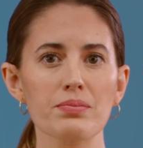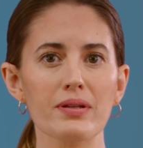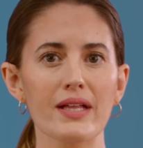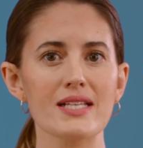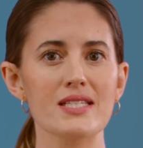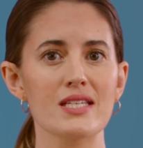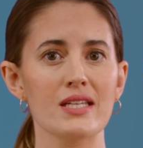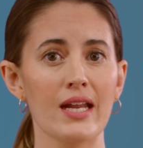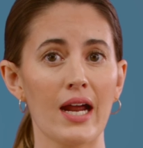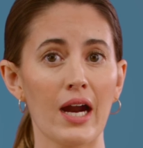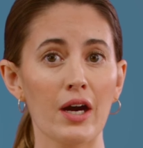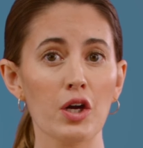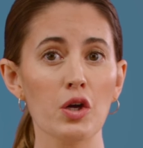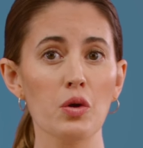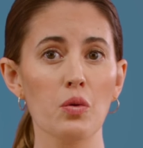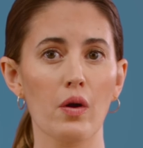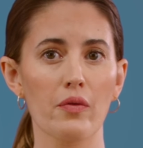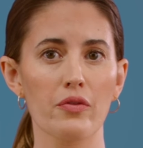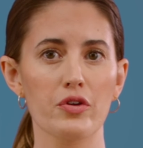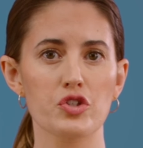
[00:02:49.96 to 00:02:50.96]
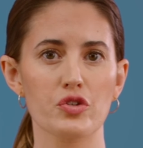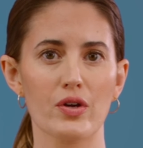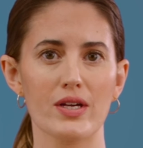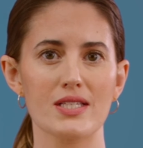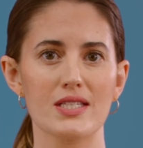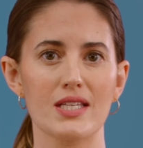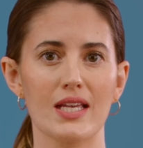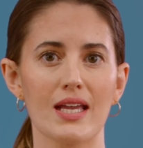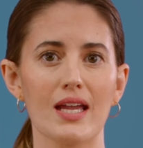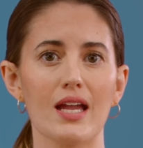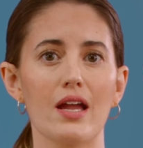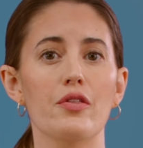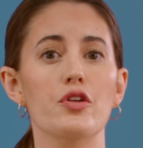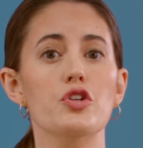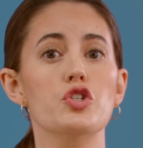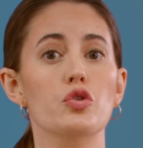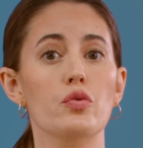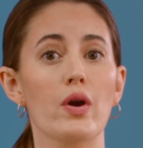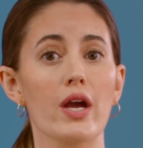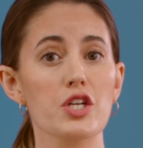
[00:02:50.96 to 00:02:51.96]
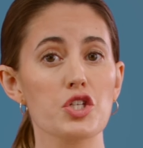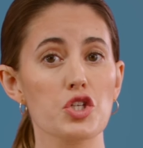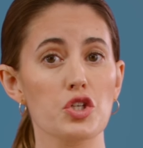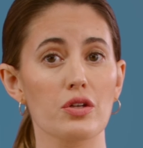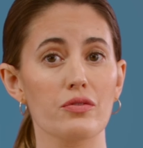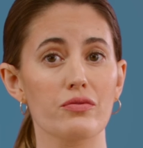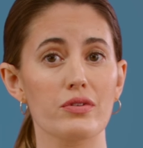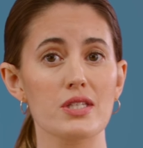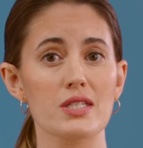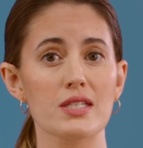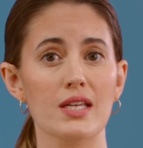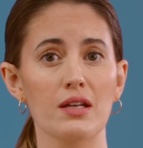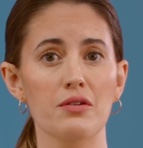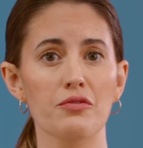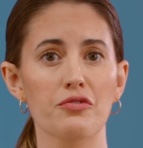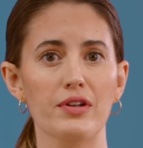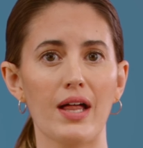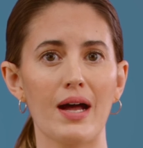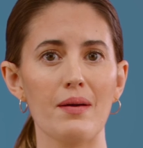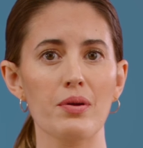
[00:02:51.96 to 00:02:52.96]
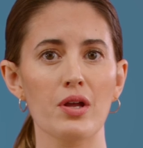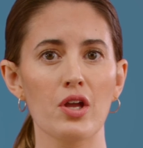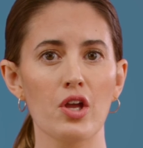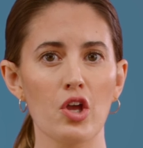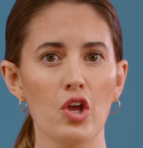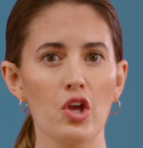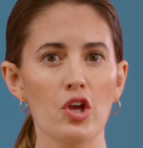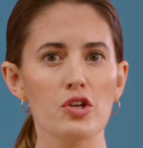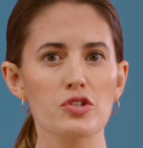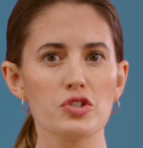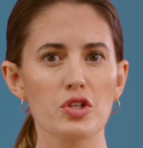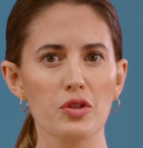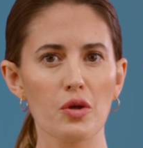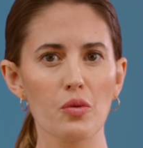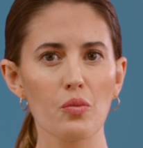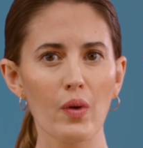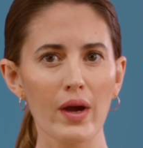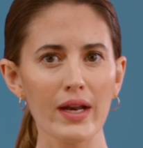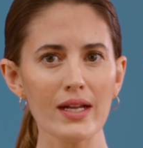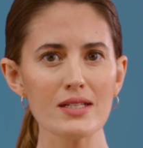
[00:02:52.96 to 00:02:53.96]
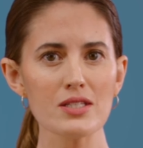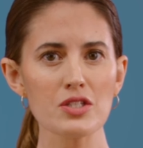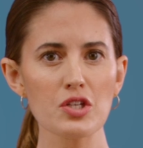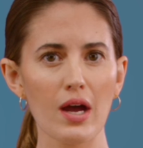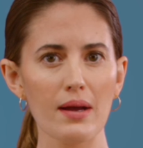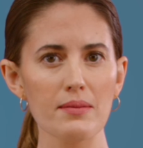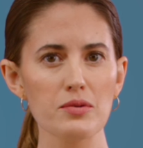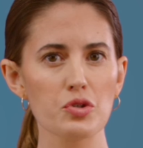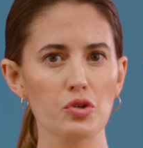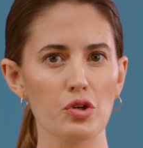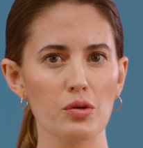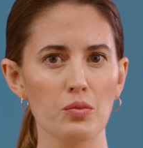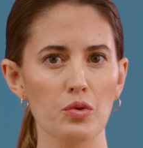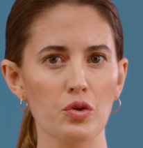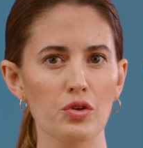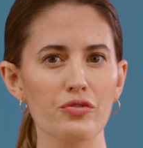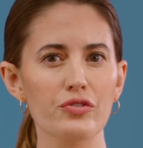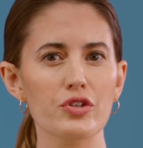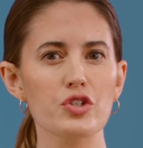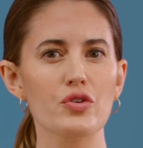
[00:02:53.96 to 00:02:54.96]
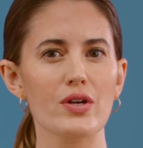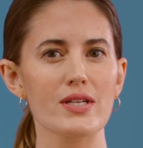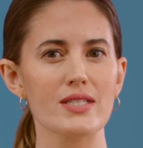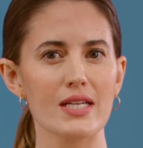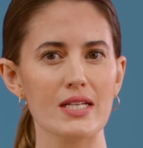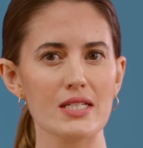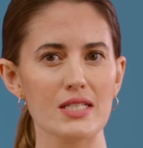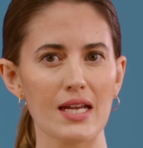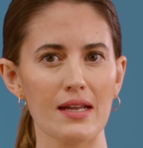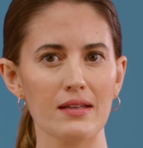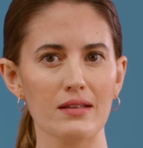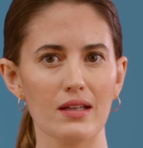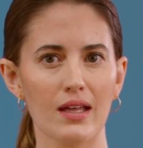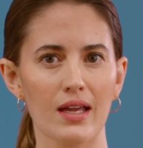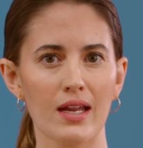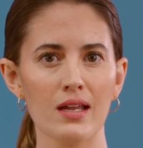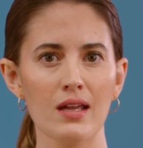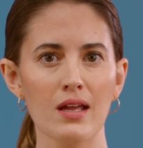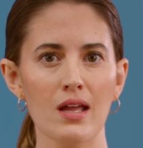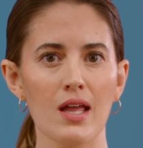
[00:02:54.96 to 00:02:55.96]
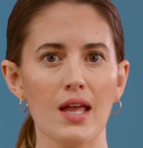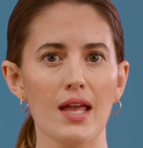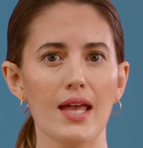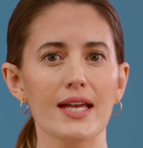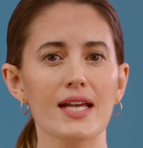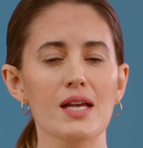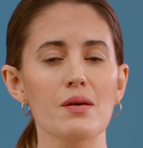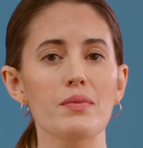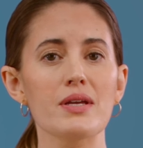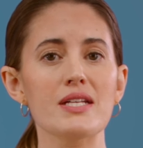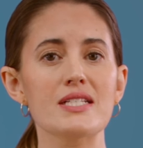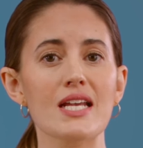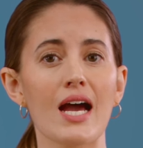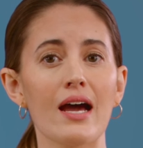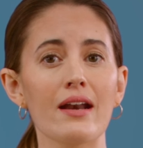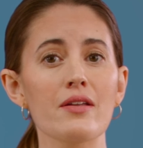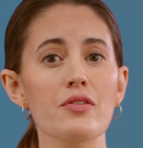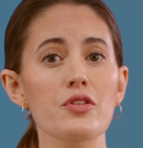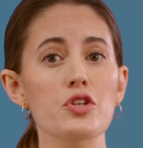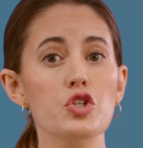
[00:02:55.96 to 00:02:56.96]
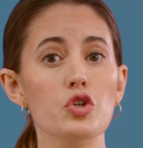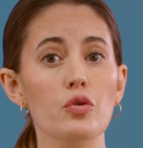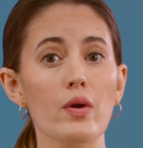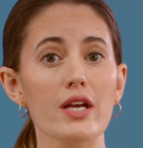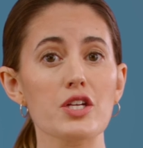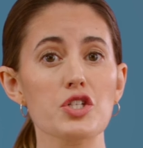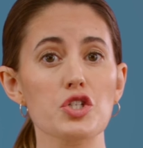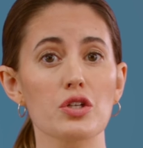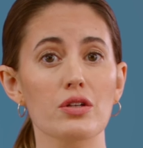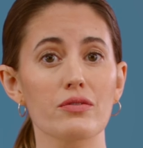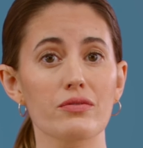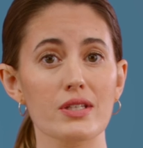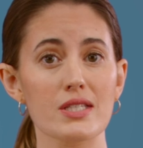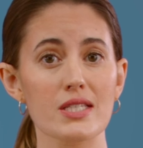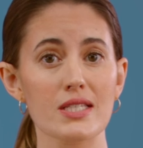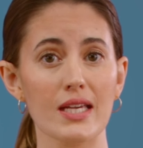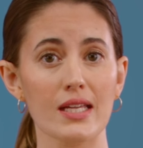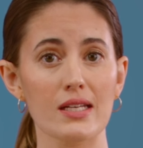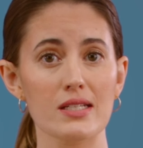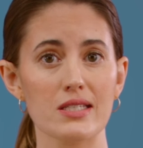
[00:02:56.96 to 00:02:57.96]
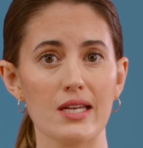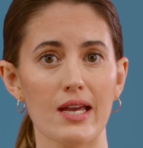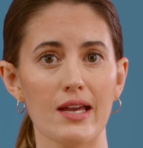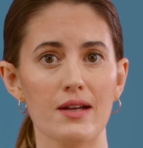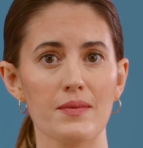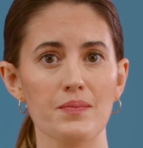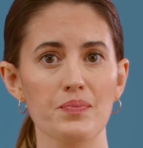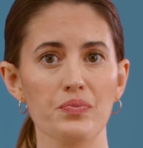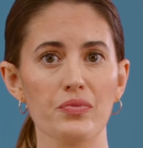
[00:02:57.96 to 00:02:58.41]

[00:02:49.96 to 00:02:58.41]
place an arrow on the dressing in the direction of the skin flap so that when it's time to remove the dressing gently, it can be done in the direction of the skin tear,